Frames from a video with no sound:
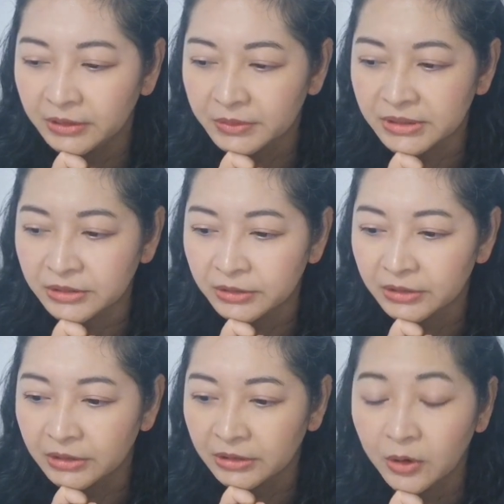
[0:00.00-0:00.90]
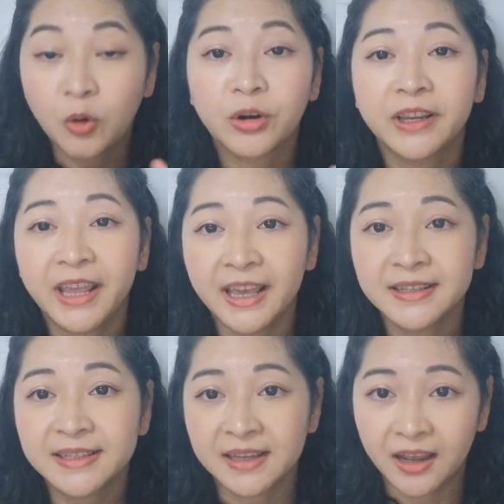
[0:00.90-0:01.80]
It was another
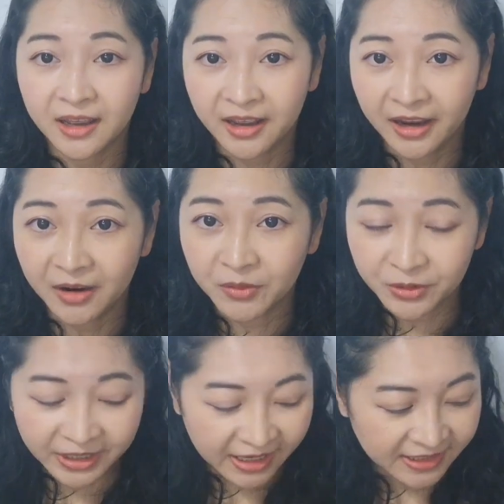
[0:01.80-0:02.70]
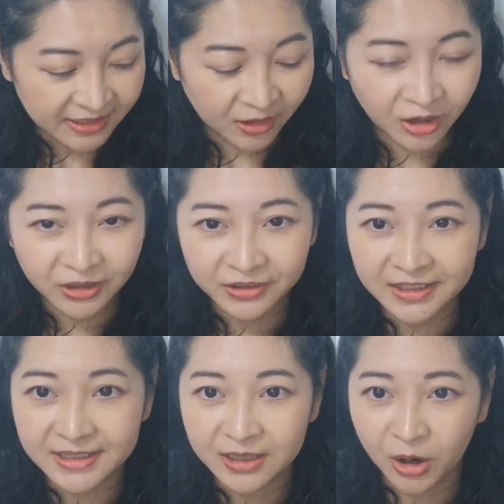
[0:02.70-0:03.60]
Organza. I have Organza all on
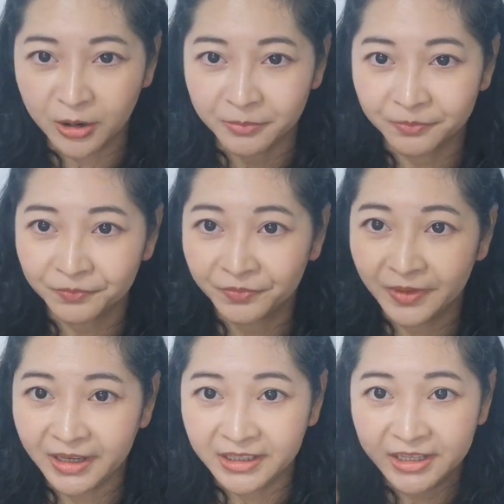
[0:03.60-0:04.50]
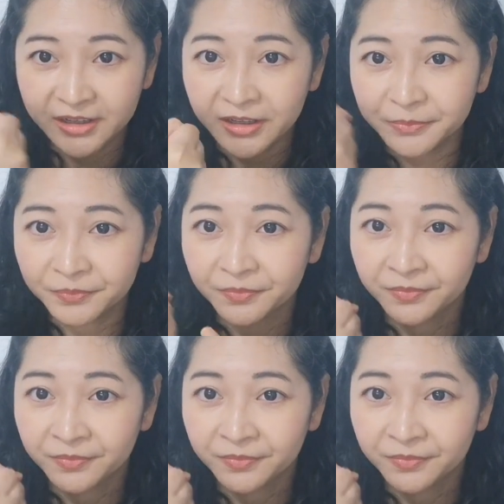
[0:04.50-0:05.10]
this arm, and here